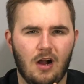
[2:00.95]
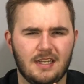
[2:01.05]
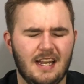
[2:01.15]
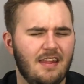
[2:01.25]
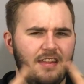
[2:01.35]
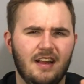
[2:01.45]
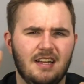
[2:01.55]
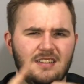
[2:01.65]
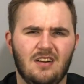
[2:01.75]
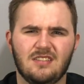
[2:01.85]
content. The thing
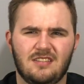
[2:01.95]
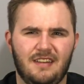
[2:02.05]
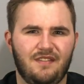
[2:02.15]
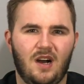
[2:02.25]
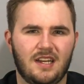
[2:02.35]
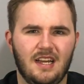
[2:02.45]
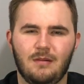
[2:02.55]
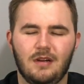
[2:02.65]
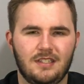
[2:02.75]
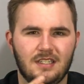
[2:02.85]
I saw also said
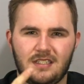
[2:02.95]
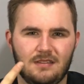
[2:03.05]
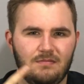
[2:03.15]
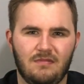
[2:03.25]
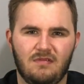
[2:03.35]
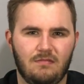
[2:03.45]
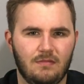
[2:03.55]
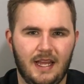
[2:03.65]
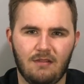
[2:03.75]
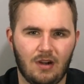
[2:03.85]
vodka, but just
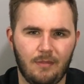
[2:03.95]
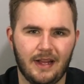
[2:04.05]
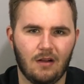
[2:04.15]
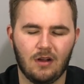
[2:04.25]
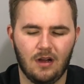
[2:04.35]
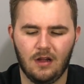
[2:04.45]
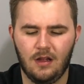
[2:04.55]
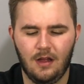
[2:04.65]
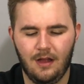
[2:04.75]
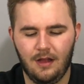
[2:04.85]
get rubbing alcohol.
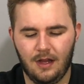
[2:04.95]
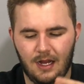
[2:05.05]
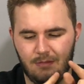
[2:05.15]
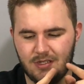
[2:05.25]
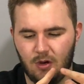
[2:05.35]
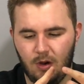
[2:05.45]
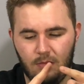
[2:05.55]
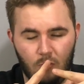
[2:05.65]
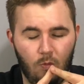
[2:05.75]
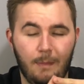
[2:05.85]
So
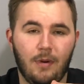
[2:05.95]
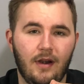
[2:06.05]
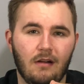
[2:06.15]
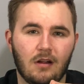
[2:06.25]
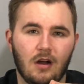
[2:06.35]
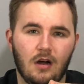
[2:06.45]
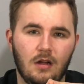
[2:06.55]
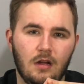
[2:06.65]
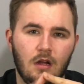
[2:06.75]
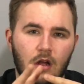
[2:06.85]
one part
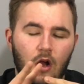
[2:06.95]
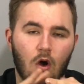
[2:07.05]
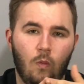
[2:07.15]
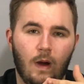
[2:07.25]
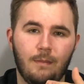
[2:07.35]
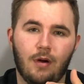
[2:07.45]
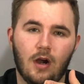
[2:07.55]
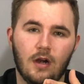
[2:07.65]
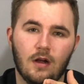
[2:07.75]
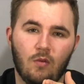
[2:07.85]
alcohol, one
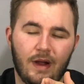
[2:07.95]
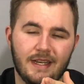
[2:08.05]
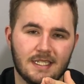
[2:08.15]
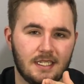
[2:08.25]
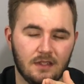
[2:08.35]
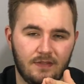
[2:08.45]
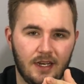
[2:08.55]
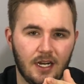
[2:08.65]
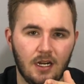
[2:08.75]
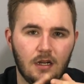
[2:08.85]
part white distilled
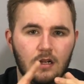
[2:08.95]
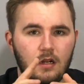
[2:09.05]
vinegar,